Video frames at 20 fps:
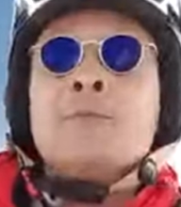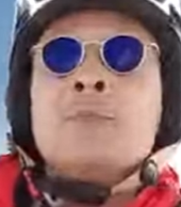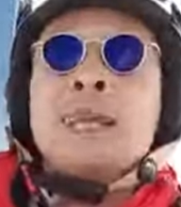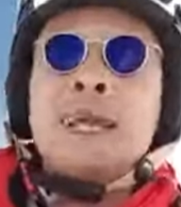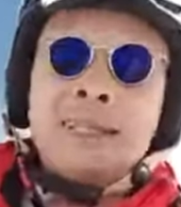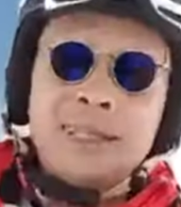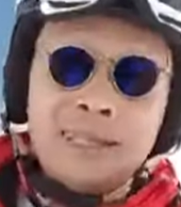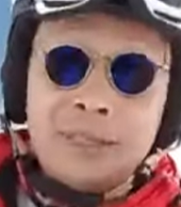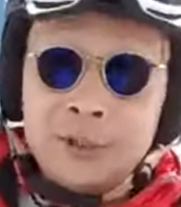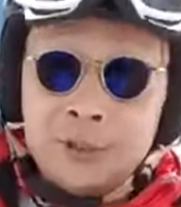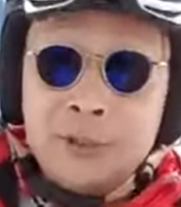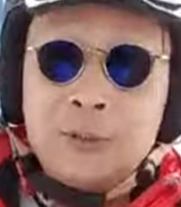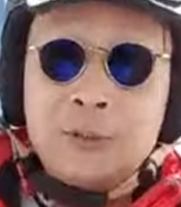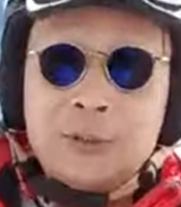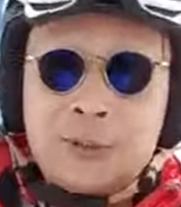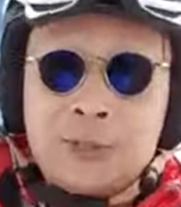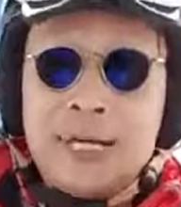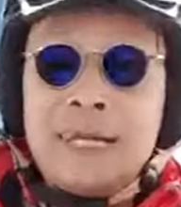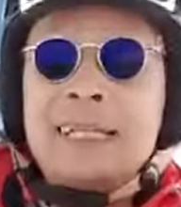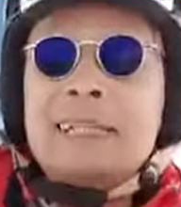And they
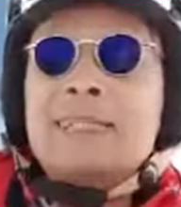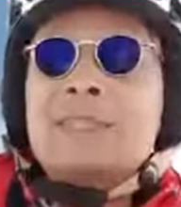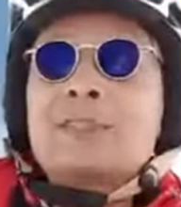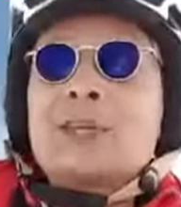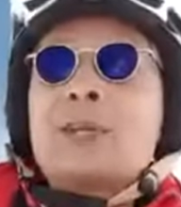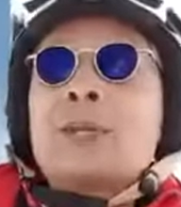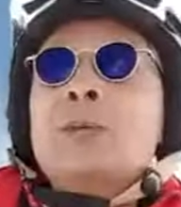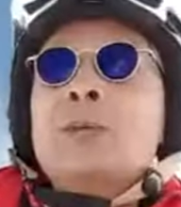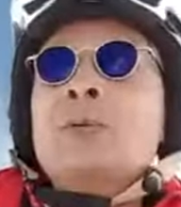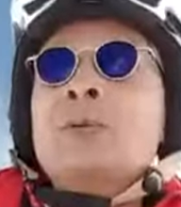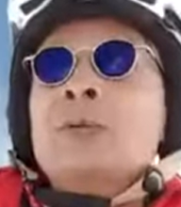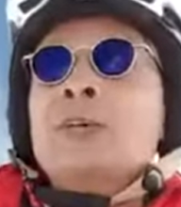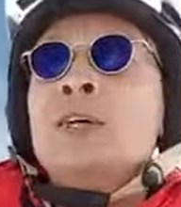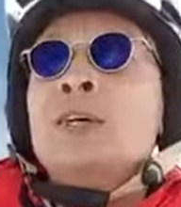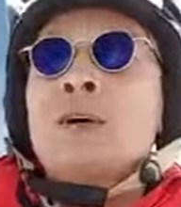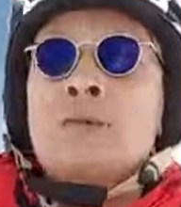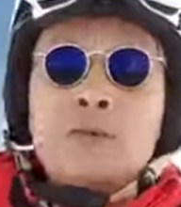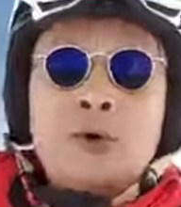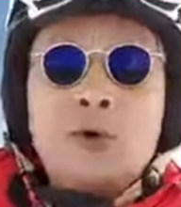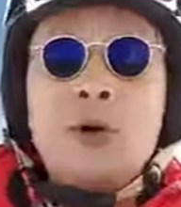do, right? So
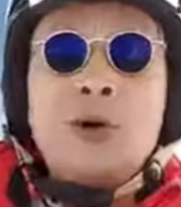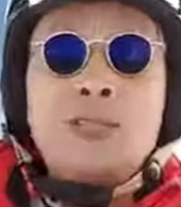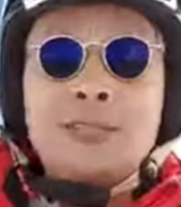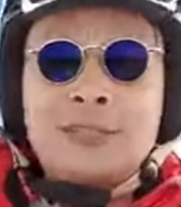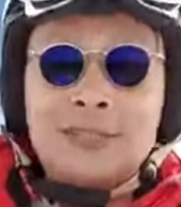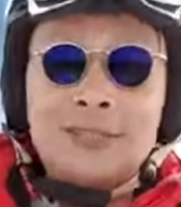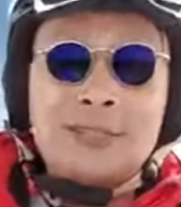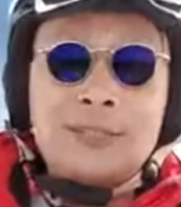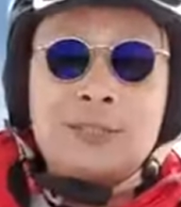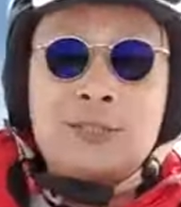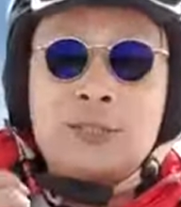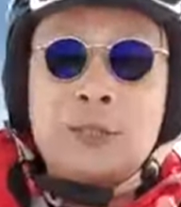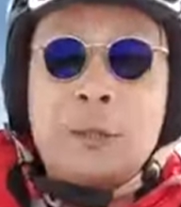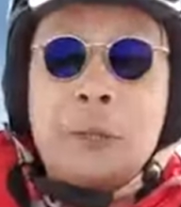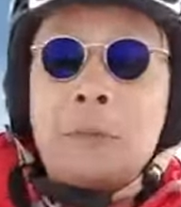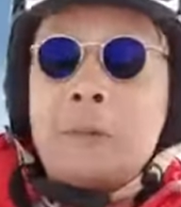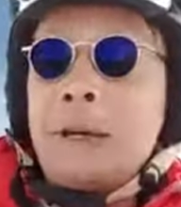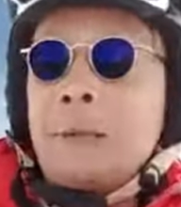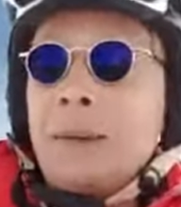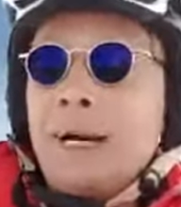of course it's not
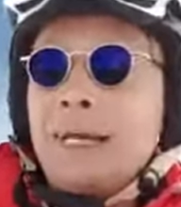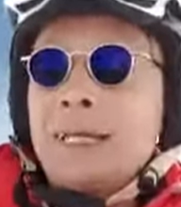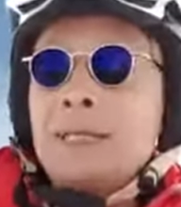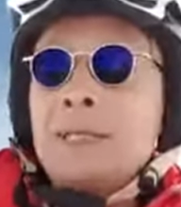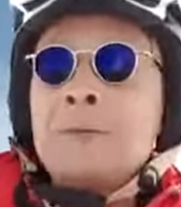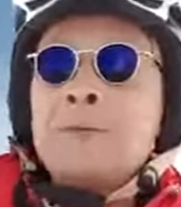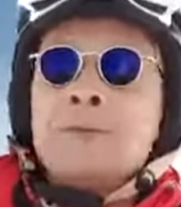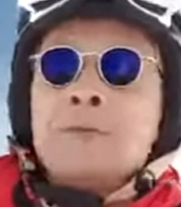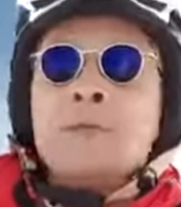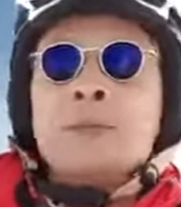on my mind,